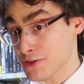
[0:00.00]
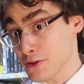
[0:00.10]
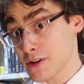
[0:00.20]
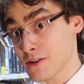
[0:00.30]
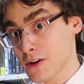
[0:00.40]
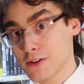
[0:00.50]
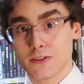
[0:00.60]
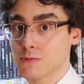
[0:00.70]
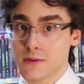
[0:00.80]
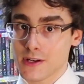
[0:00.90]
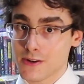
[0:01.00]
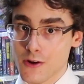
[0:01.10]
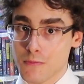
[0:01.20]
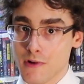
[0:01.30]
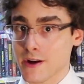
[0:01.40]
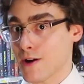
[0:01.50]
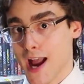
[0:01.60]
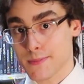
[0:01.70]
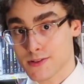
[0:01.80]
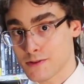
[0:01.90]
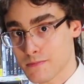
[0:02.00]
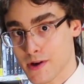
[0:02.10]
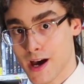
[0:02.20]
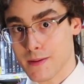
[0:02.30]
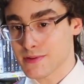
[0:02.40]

$30 would have been a no-brainer, absolute buy,